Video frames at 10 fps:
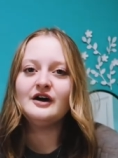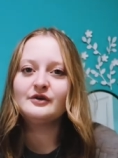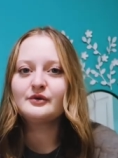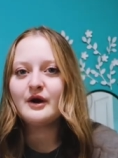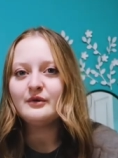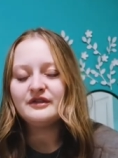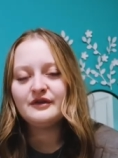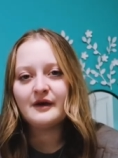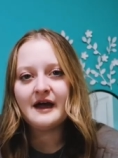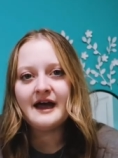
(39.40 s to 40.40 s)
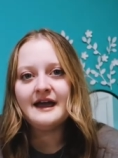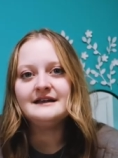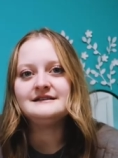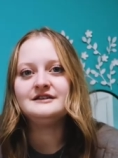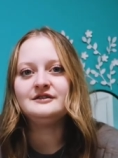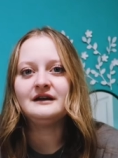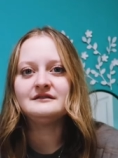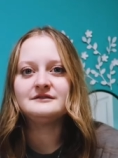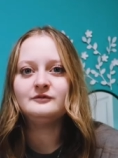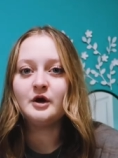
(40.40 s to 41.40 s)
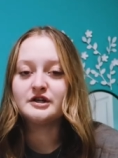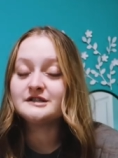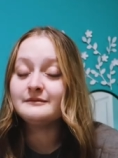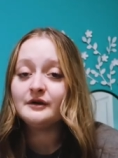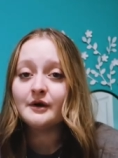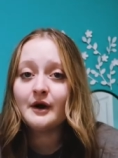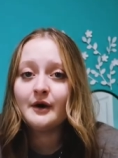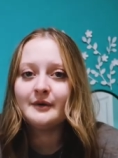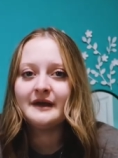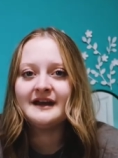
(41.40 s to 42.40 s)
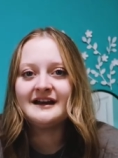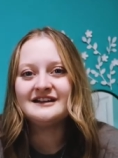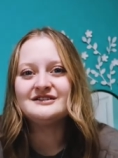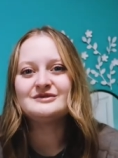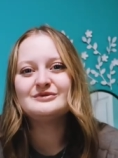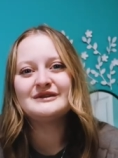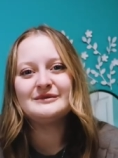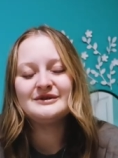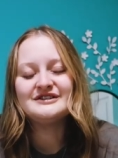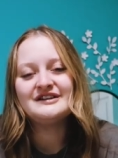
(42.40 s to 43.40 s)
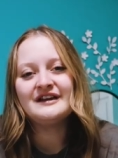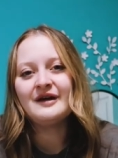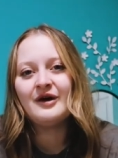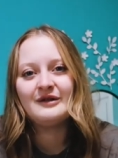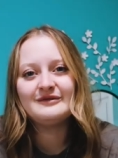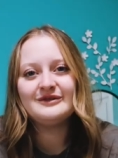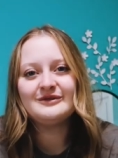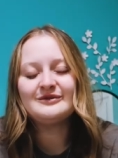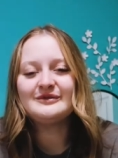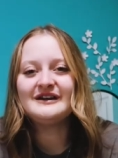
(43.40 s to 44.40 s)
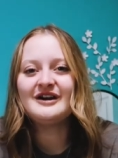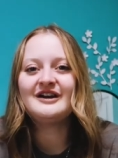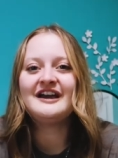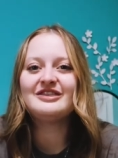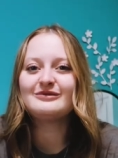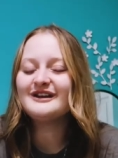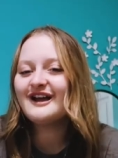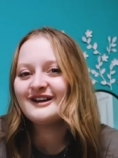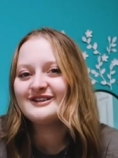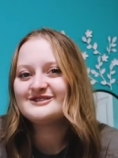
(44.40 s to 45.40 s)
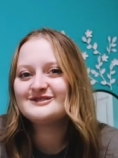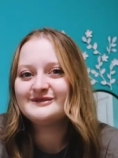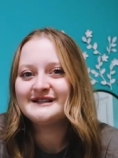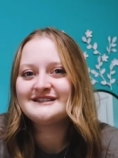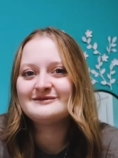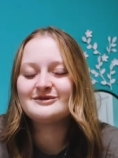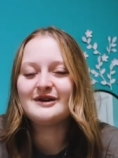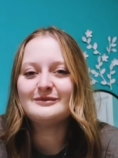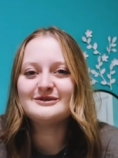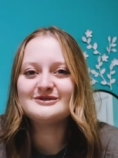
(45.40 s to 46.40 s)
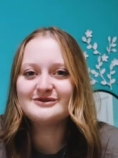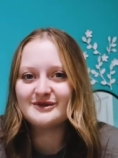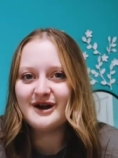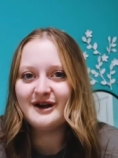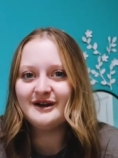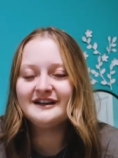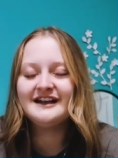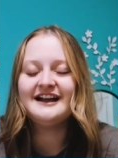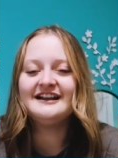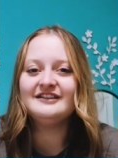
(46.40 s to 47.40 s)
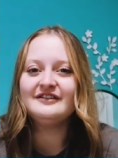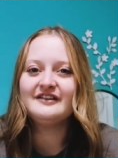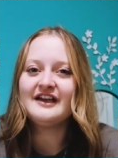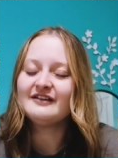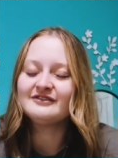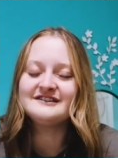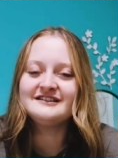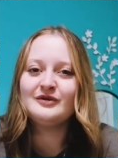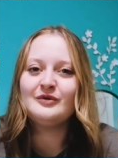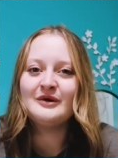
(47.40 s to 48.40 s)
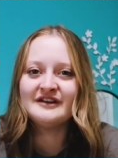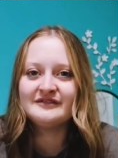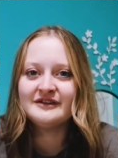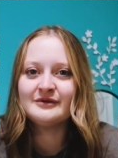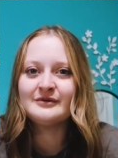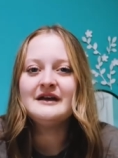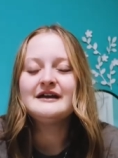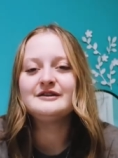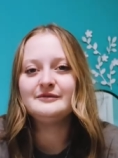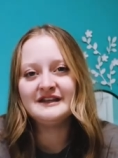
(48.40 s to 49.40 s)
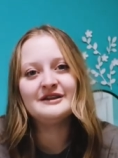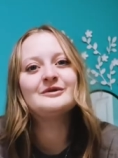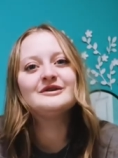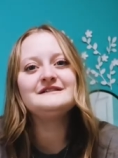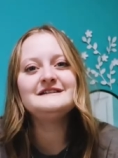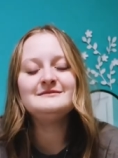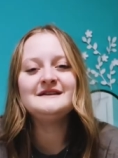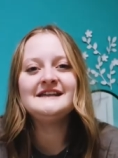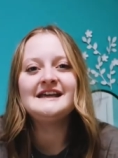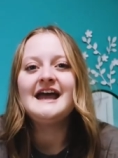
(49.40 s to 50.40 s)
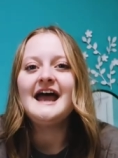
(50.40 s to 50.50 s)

grow with you guys, and you guys have watched me grow, and I just really appreciate all of you. We are at 320 subscribers strong. I love every single one of you. You mean the world to me.